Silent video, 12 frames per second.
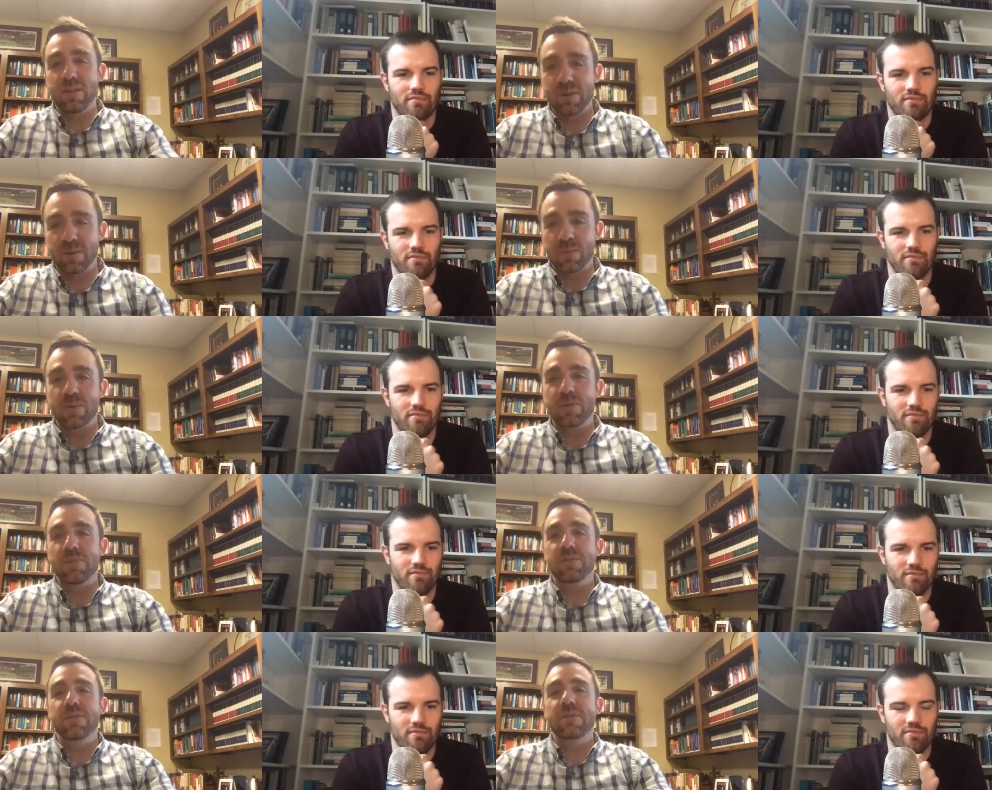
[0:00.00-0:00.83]

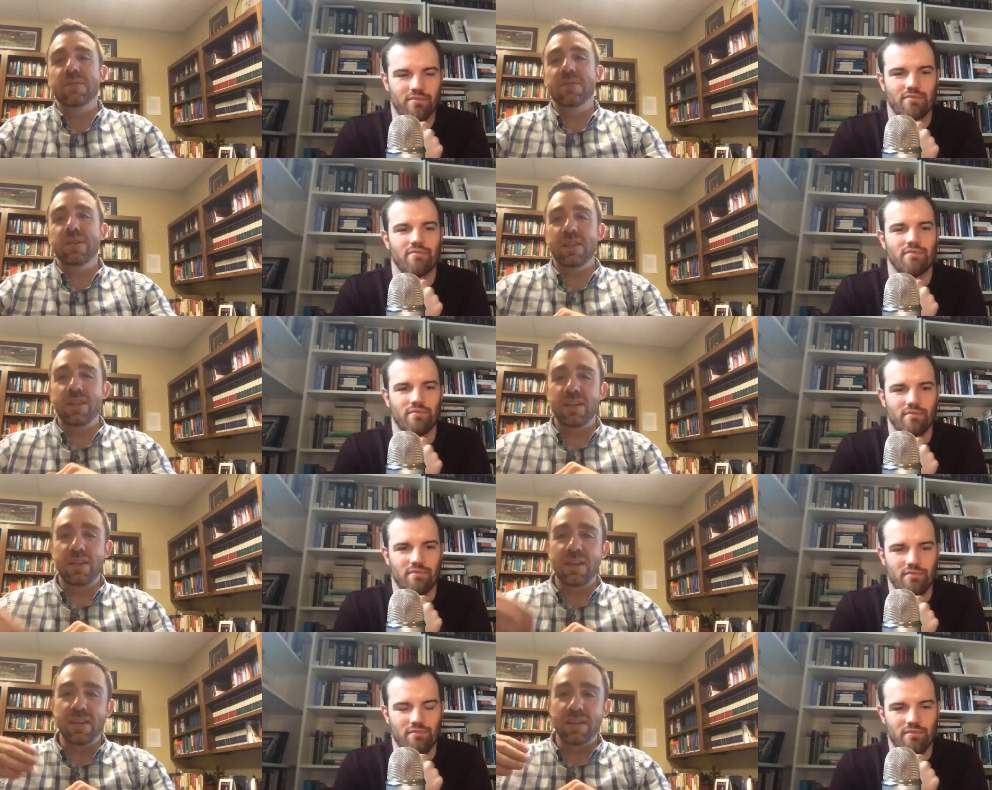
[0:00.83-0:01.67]
Speaker 1: underworld, and
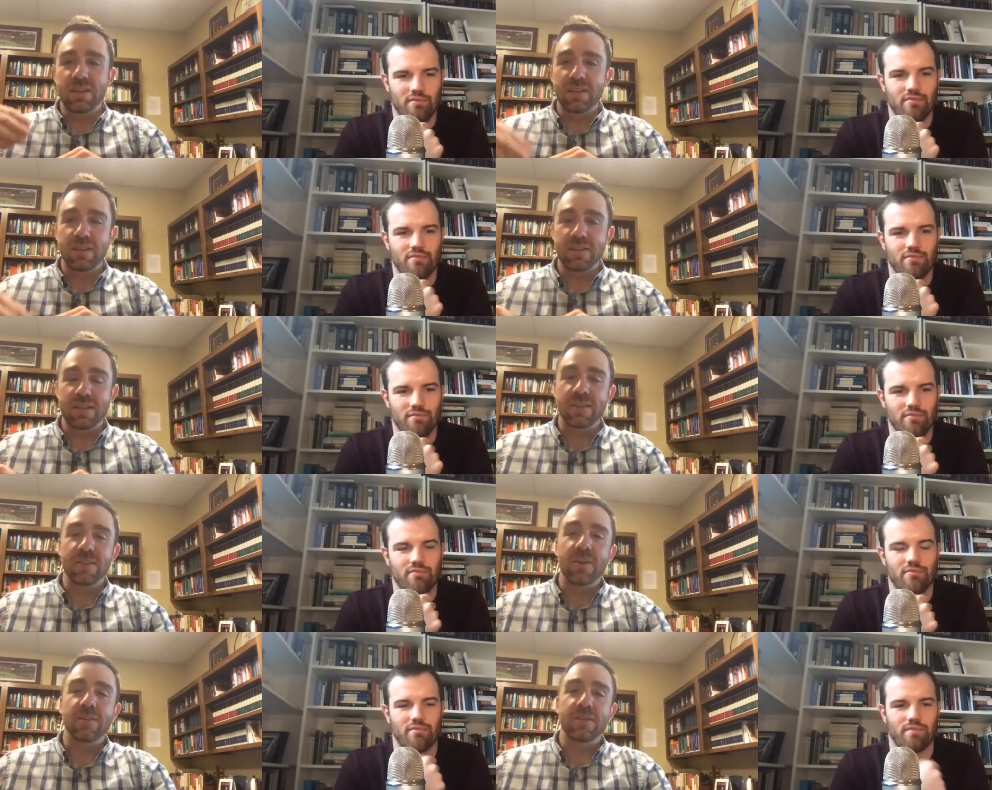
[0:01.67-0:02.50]
then he is
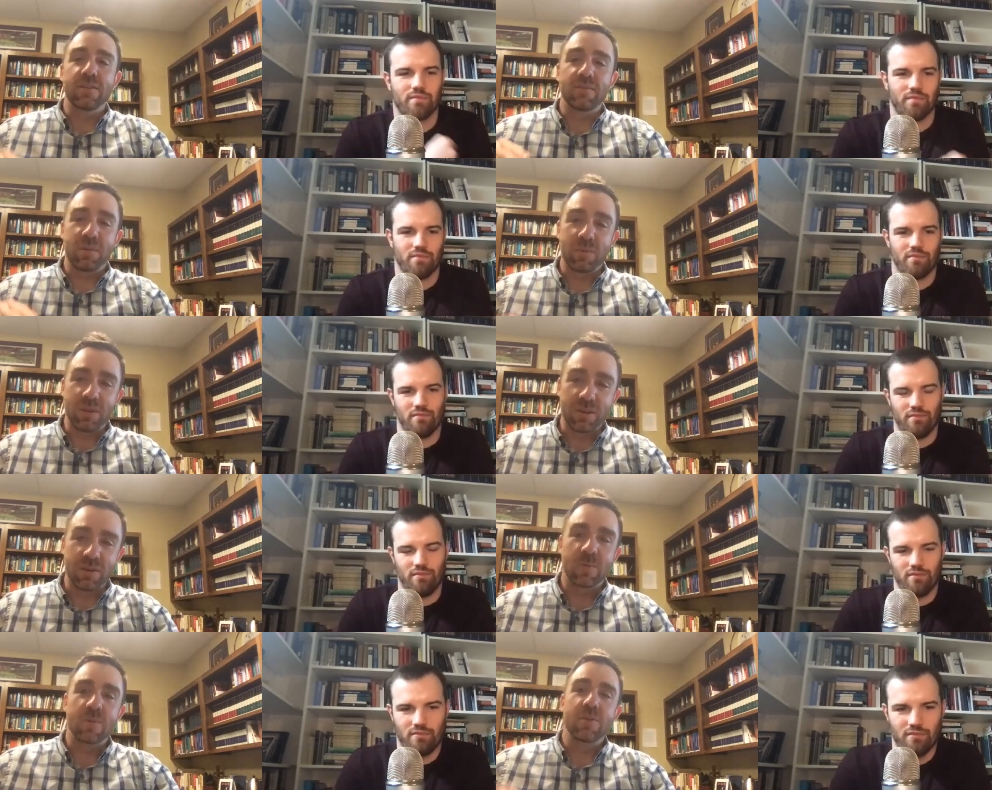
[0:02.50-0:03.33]
exalted from the
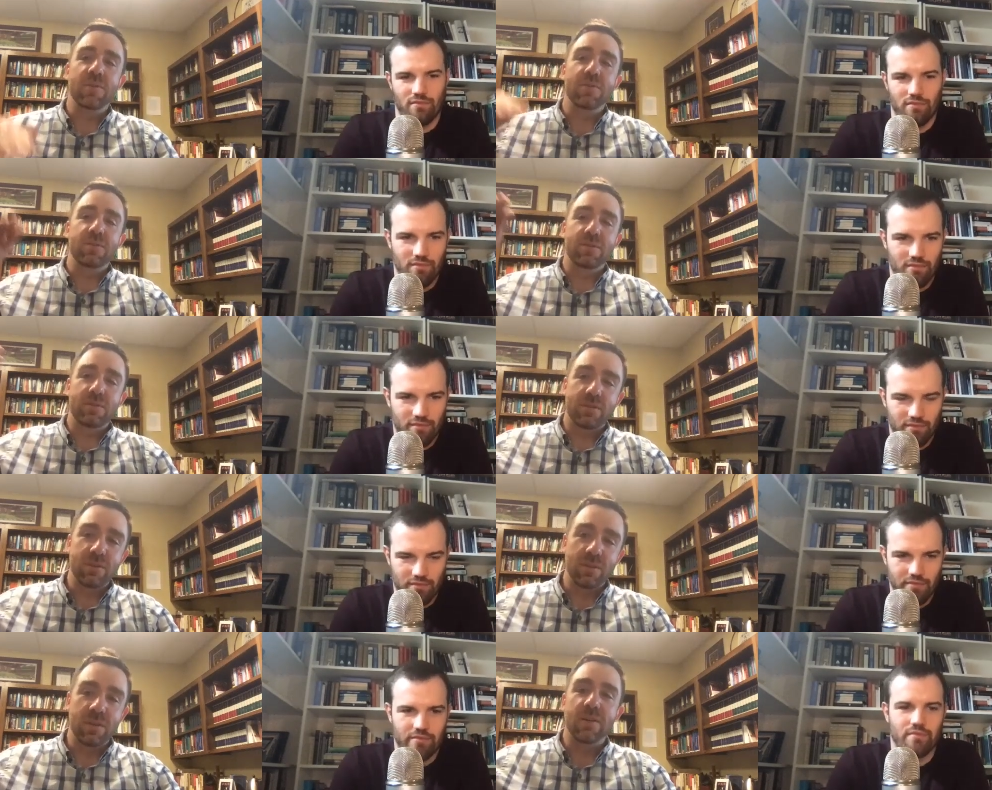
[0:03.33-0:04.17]
underworld
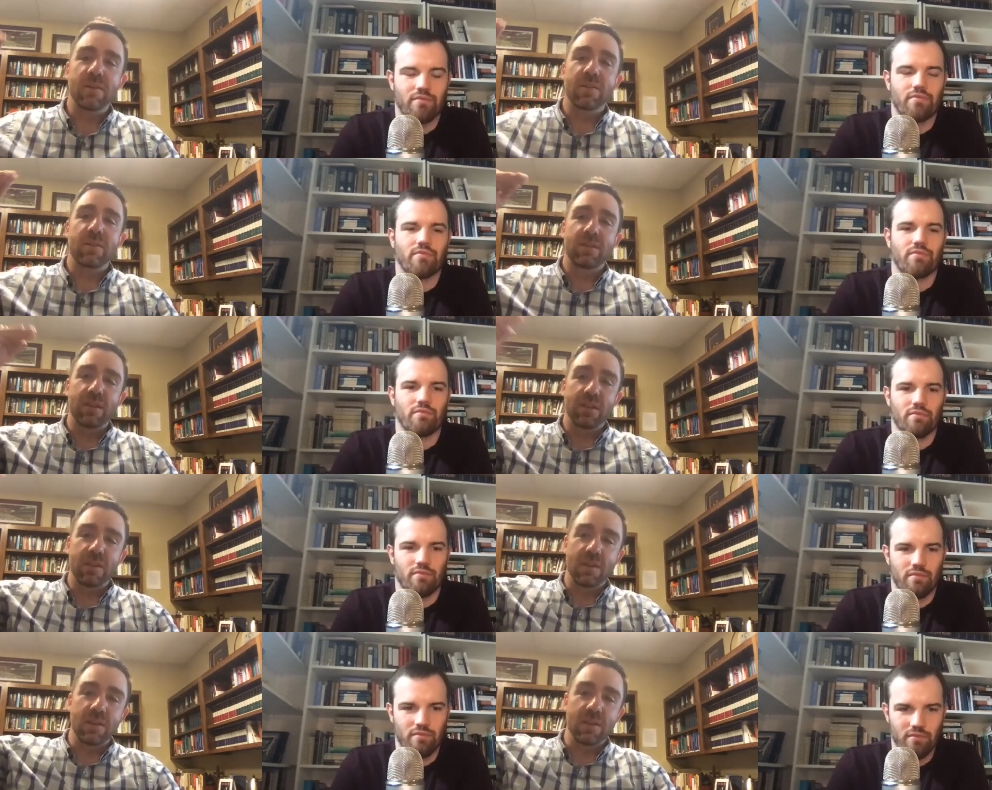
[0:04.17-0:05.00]
to the earth, and
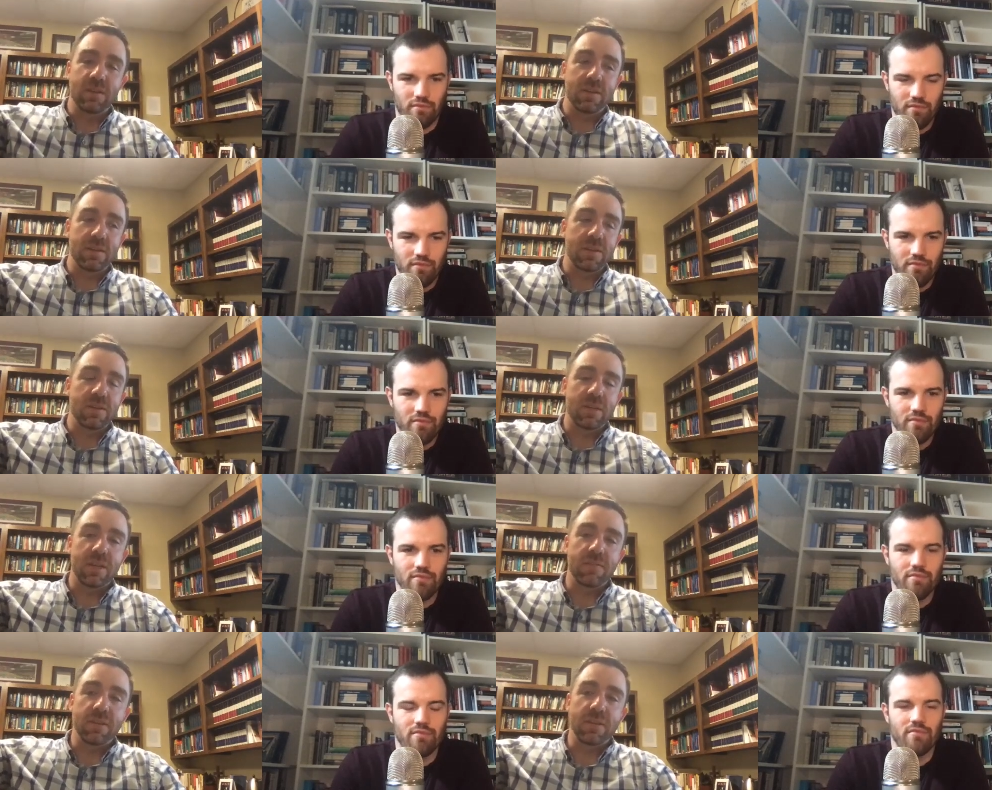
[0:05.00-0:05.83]
then in, into
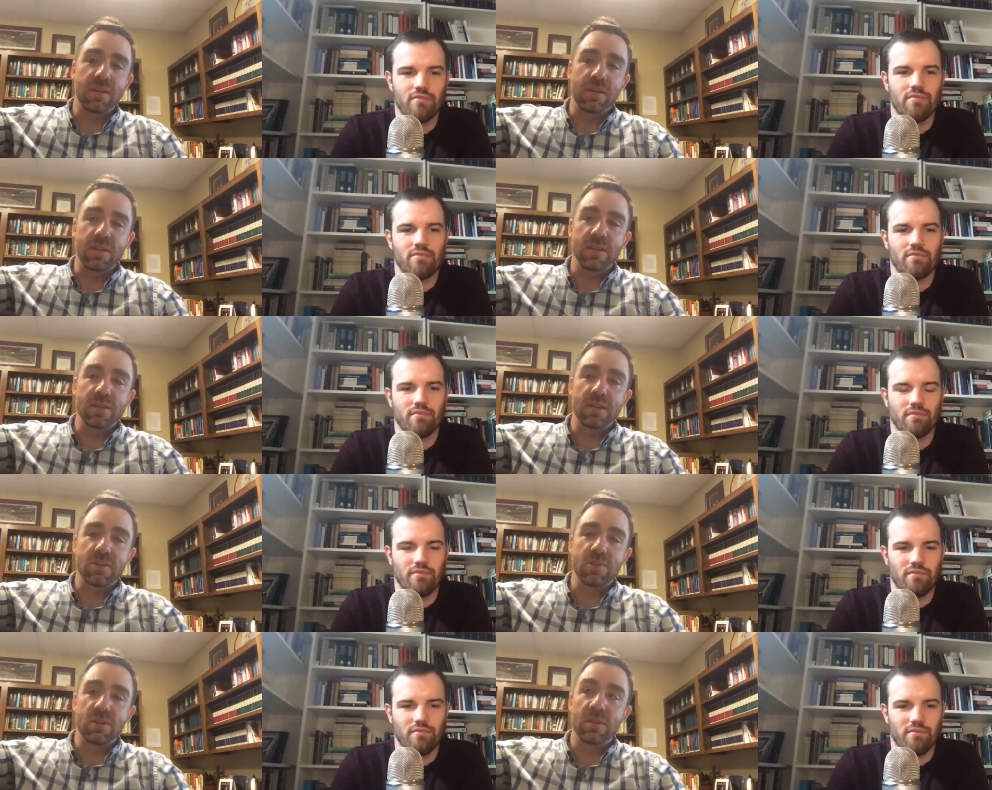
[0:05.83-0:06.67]
heaven in the
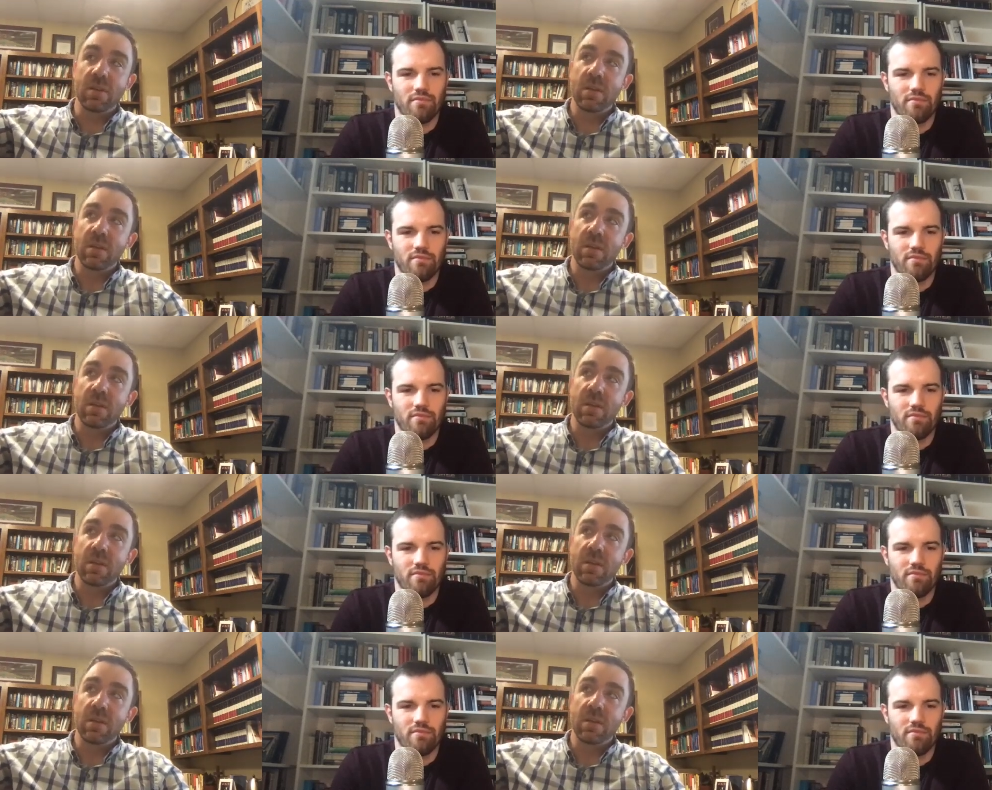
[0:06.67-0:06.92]
ascension.